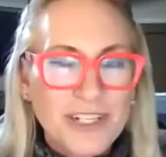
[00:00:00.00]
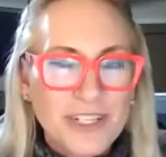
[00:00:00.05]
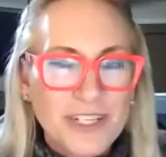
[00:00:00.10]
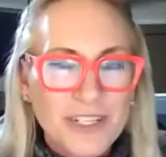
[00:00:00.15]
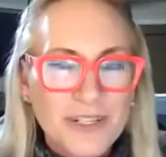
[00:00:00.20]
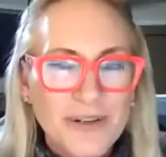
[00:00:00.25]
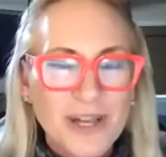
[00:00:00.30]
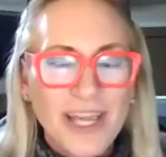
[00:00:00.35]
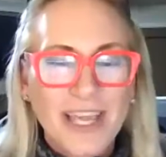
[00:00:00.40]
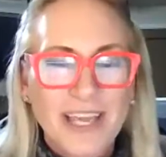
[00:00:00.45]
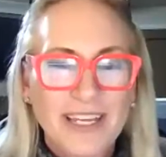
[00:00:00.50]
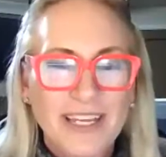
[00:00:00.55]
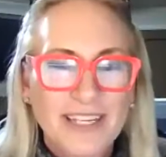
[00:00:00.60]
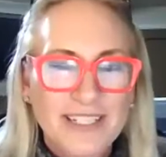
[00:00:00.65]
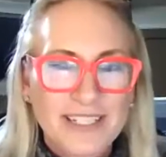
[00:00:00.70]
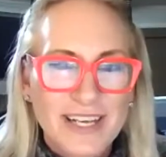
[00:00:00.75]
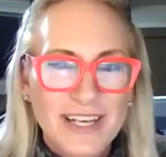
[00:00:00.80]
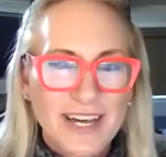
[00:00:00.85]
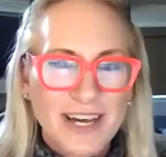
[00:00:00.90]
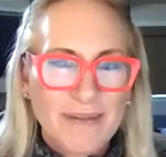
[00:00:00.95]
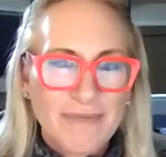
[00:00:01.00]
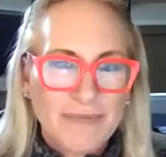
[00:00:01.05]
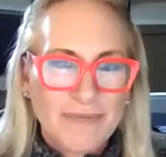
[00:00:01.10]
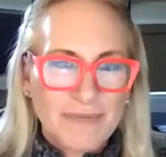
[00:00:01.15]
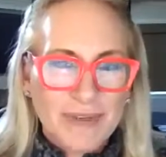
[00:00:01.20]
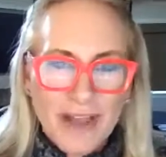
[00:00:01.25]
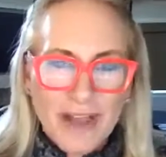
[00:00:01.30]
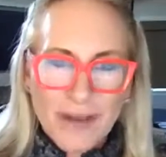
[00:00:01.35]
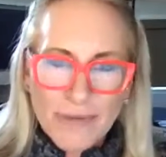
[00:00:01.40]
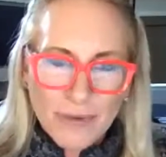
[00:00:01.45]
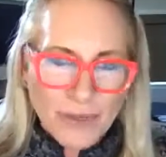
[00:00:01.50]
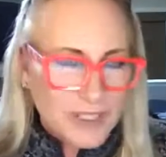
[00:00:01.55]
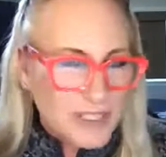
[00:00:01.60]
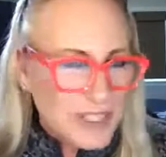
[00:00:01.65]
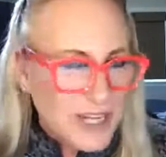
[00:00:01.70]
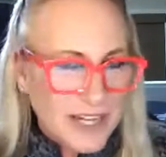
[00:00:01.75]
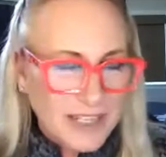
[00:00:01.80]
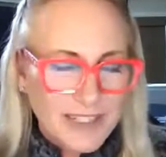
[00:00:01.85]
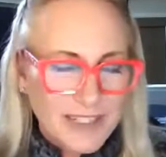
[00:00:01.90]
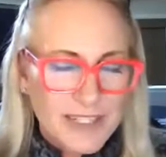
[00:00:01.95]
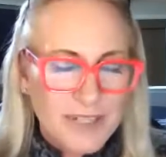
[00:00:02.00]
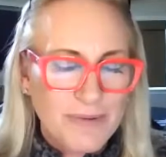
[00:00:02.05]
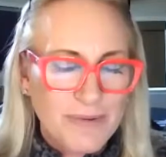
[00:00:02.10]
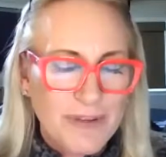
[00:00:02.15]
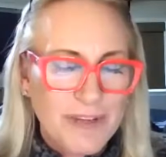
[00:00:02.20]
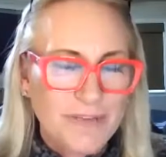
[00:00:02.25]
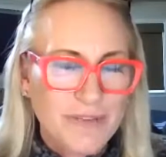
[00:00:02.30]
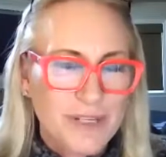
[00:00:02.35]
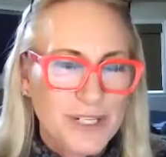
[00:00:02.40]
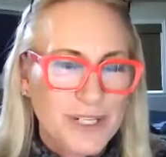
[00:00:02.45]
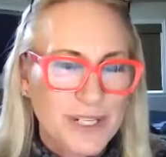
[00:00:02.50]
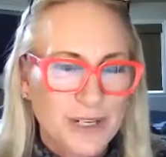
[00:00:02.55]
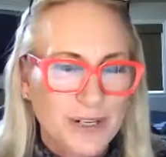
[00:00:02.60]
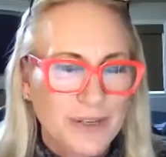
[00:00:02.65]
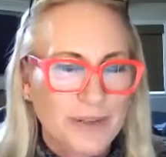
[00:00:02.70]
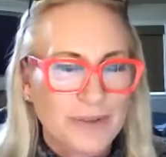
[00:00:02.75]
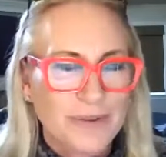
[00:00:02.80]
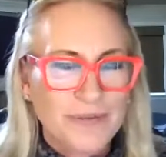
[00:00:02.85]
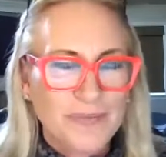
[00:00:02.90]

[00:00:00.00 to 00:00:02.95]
you. And we'll talk this week for sure.